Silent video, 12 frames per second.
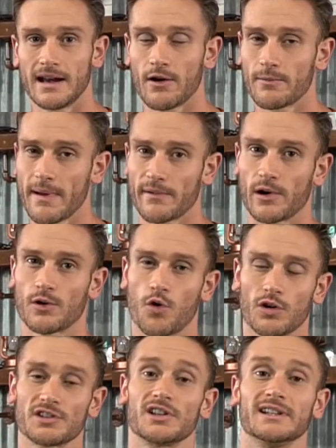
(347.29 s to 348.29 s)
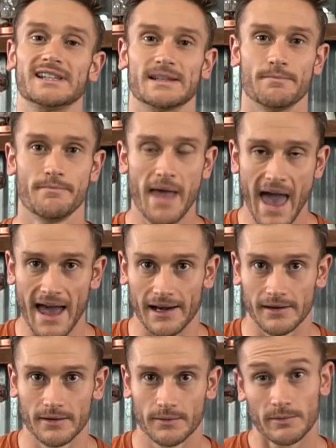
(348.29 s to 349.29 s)
Now remember, cortisol isn't
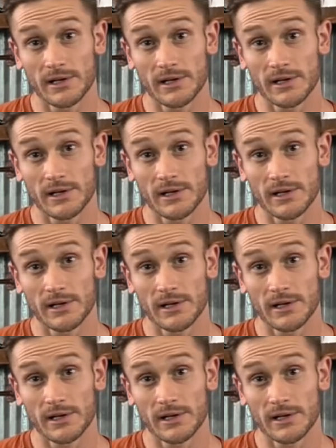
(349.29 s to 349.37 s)
bad.